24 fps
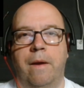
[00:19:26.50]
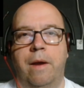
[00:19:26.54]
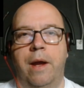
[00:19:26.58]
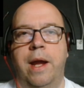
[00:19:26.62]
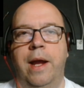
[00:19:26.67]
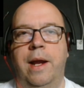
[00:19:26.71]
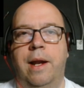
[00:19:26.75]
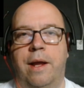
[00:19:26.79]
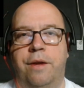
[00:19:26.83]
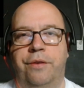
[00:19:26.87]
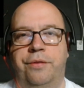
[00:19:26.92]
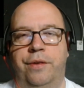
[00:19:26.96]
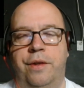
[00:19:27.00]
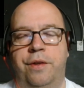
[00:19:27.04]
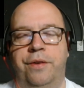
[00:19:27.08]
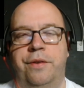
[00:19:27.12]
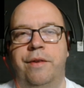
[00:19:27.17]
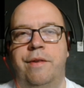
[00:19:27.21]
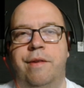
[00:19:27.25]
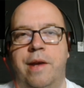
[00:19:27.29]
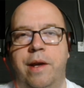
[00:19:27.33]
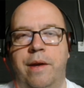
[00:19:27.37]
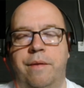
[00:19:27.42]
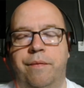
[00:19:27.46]

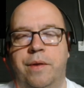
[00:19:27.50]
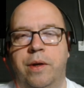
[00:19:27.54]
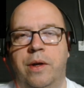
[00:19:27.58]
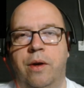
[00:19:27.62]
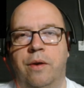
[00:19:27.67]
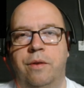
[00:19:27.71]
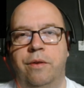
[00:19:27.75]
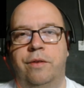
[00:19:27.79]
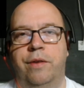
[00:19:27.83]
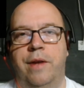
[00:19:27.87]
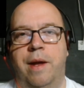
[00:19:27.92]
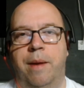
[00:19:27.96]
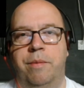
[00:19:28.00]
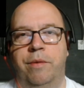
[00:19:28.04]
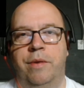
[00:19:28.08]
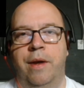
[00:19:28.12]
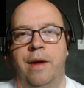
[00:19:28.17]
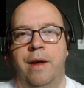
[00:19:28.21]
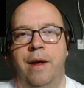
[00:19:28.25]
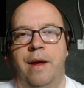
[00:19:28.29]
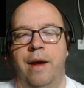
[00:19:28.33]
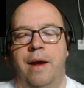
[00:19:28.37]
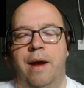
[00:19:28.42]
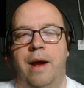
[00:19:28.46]
elasticity of the concept.
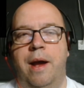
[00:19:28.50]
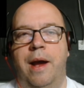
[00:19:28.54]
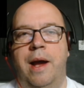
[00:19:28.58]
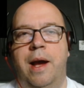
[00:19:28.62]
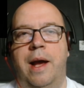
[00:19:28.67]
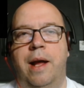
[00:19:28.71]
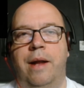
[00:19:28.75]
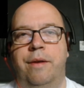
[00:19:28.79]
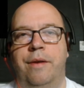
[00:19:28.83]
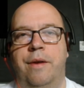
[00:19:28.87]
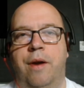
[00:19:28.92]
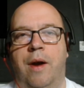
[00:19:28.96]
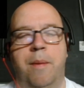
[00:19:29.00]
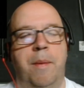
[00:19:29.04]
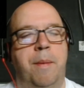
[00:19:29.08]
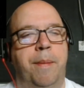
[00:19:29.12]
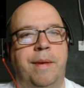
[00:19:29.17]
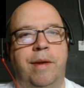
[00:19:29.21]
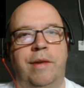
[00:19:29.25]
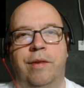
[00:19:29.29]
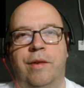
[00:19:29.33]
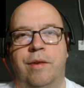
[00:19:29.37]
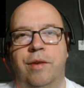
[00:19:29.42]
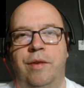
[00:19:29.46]
And I'm a
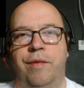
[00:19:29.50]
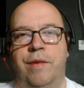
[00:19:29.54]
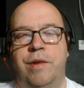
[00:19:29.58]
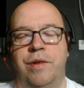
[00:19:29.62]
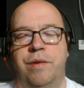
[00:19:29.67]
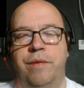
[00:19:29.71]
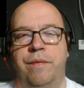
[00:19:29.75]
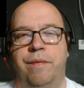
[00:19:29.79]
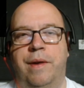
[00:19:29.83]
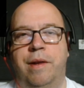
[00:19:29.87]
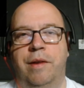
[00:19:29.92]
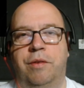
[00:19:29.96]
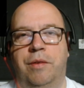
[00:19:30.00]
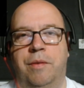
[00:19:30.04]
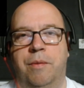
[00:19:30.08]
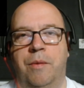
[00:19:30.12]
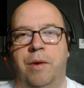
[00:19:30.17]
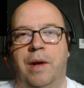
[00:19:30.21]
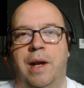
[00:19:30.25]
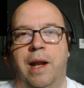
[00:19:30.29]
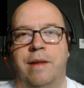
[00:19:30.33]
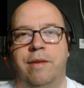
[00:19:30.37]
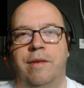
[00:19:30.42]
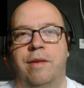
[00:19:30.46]
big science fiction fan, so I'm
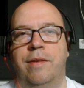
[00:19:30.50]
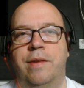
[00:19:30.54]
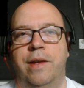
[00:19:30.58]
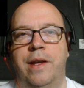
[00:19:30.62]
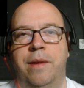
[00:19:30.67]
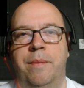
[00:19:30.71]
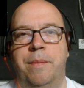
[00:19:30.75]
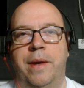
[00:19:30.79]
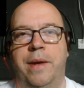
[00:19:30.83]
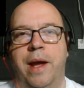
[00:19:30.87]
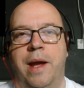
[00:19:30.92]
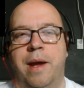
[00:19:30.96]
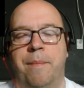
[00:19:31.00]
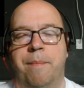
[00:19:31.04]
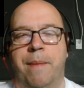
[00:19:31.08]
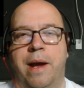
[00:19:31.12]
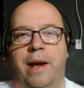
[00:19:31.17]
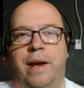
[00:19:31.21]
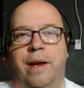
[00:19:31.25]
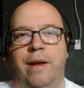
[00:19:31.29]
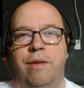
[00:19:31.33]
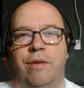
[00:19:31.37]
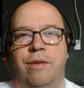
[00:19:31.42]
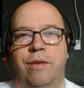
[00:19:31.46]
glad to see them getting
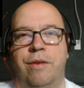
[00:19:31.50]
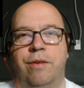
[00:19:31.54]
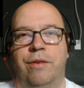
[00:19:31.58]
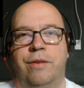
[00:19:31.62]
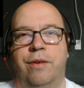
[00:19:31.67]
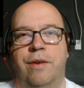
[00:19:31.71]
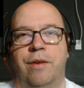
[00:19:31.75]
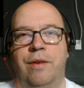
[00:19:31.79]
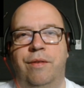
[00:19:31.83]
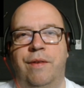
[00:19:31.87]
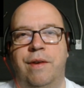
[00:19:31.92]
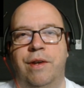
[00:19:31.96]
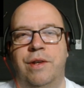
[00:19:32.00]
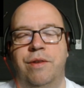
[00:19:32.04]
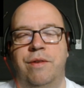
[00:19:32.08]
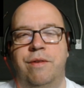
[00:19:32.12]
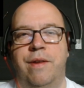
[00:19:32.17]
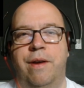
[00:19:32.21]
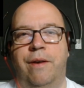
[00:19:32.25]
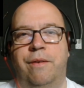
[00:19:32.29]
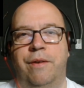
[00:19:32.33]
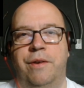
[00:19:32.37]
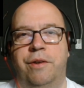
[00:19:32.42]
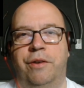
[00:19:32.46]
back into science fiction
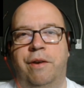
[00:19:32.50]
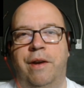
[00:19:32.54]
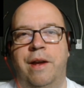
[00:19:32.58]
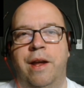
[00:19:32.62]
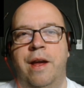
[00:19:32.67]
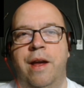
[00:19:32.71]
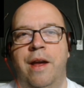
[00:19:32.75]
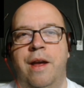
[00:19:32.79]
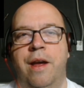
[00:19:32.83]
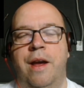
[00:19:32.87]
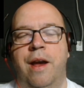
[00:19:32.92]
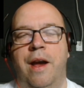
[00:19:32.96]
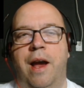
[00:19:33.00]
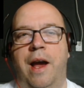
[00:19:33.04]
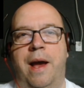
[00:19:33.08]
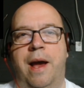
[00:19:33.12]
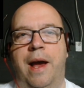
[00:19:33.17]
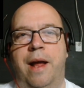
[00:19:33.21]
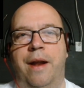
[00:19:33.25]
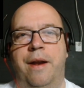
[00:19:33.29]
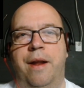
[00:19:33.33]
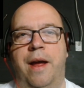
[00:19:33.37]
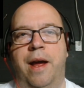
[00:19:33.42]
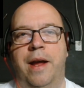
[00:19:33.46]
territory.
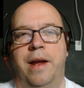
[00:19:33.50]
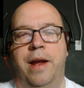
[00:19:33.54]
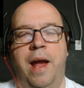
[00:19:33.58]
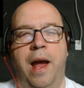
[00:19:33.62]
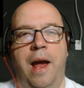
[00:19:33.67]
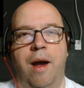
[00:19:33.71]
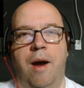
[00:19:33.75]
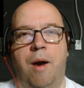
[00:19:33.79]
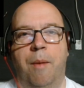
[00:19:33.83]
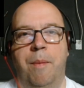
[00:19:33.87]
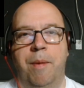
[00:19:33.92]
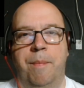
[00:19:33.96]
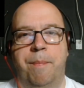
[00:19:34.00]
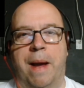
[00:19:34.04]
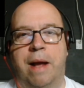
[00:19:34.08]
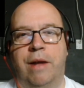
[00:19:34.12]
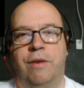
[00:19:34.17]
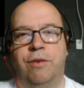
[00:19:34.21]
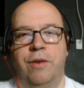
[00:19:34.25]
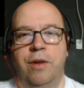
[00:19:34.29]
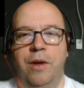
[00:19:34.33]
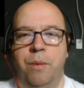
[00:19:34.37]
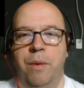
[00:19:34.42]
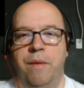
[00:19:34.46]
And yeah, I'll be back
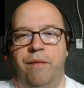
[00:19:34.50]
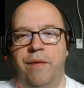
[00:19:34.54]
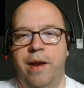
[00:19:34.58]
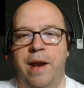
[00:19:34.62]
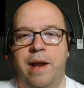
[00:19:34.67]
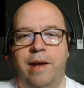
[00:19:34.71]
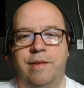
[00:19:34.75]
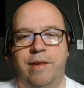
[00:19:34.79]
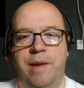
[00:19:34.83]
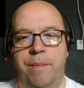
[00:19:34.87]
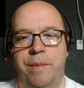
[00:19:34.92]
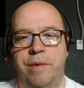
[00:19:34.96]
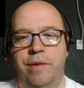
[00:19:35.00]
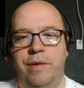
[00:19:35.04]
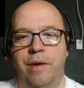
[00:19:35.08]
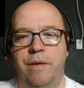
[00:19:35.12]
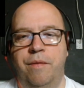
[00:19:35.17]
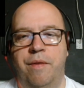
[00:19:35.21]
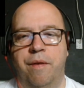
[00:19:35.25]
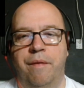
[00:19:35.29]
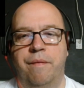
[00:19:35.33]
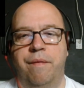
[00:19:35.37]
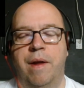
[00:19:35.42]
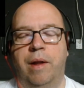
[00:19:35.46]
soon with the next
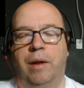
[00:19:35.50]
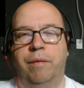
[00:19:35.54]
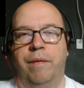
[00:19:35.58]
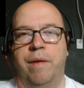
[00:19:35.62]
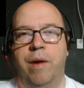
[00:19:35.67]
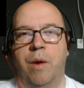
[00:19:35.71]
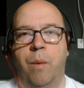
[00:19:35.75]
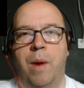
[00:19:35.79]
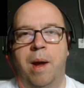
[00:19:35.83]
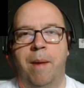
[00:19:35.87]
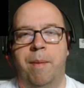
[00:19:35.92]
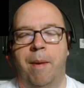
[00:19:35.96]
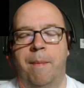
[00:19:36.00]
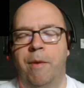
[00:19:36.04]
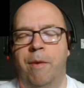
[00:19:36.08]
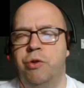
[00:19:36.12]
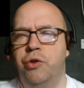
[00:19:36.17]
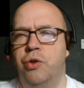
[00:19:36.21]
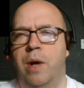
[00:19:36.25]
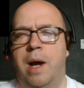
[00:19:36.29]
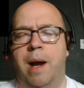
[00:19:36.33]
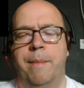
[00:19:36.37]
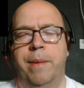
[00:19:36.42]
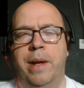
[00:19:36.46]
episode, The Velvet Web. I'm not
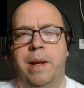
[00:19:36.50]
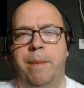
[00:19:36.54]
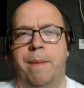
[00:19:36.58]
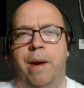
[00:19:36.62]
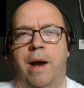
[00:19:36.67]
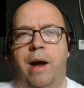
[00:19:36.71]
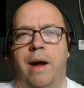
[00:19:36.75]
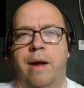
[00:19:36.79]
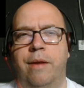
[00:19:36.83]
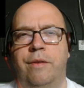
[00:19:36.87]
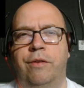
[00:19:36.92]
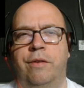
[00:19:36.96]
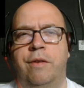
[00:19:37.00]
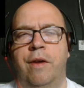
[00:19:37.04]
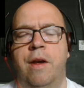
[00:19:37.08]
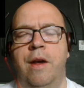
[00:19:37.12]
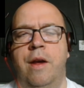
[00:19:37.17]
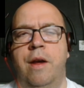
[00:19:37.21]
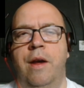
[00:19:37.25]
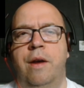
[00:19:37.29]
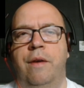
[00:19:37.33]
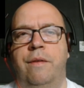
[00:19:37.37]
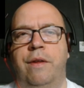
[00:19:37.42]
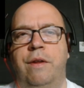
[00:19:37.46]
sure how many parts
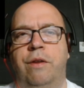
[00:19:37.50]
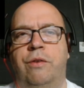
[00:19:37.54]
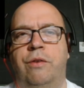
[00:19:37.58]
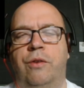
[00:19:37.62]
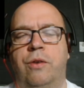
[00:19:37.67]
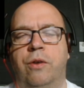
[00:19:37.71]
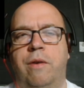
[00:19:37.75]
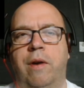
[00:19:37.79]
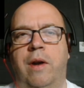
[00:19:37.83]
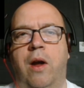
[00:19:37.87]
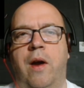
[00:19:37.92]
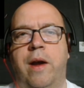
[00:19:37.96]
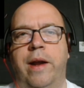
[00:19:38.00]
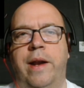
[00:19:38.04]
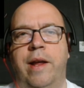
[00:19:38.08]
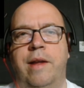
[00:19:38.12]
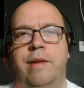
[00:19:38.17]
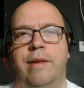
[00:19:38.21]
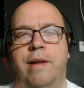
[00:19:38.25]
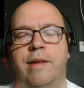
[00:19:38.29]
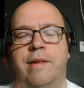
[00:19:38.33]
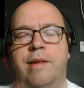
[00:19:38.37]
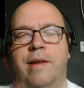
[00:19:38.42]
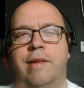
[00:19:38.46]
this storyline
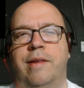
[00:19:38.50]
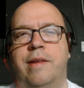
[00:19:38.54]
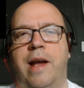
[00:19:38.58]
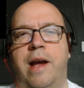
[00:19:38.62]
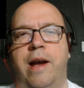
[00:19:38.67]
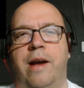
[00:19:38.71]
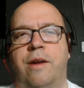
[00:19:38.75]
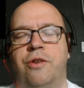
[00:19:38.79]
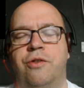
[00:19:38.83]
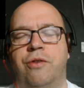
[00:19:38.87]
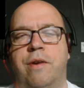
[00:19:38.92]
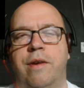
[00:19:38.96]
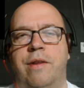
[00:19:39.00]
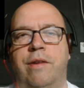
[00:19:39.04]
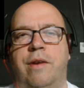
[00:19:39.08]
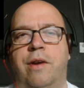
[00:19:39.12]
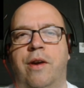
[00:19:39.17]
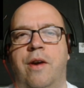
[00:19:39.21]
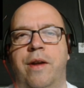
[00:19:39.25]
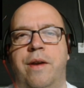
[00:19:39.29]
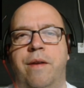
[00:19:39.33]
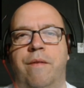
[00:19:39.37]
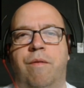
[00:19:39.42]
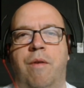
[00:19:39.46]
is. As I say, I try to
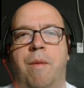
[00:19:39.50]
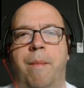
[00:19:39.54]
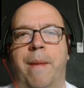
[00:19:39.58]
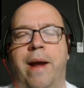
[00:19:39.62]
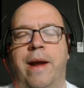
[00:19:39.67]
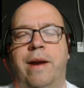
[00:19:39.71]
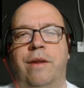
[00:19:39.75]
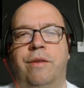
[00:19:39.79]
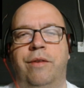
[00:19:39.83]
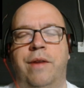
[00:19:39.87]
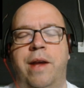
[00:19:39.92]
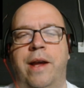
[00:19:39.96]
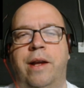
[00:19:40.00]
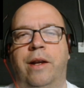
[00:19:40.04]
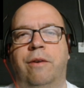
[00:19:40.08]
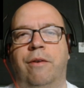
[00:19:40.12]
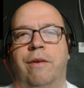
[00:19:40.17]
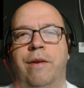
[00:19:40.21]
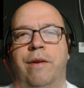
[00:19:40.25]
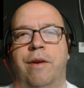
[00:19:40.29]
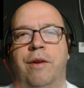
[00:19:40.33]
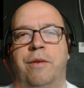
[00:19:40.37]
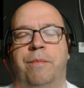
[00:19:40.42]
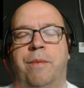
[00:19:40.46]
kind of remain as
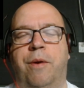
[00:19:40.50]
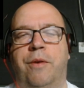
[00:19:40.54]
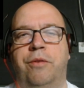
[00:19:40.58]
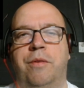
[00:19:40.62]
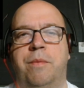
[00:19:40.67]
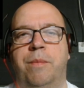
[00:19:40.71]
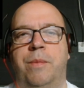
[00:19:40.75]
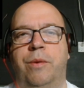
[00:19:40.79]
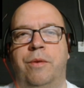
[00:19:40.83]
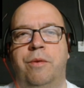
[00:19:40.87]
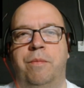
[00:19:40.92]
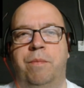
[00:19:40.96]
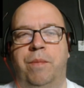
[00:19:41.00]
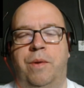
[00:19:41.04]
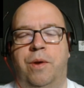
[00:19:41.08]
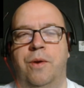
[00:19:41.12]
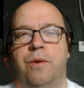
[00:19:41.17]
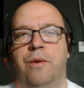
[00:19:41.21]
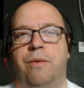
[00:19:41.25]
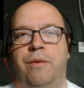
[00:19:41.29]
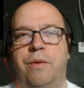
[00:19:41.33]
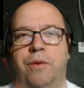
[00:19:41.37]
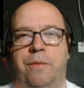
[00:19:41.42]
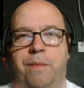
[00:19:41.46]
ignorant as possible, as
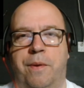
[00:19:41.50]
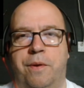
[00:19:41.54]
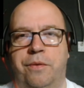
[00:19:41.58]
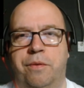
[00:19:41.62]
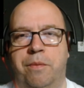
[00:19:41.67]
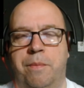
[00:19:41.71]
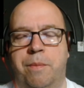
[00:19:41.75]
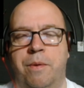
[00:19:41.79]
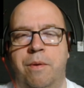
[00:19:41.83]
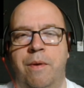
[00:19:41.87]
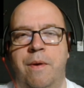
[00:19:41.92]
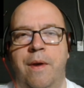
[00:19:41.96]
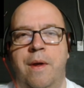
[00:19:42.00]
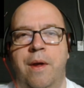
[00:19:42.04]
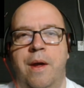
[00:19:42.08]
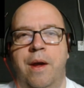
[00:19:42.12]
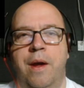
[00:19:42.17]
pure as possible.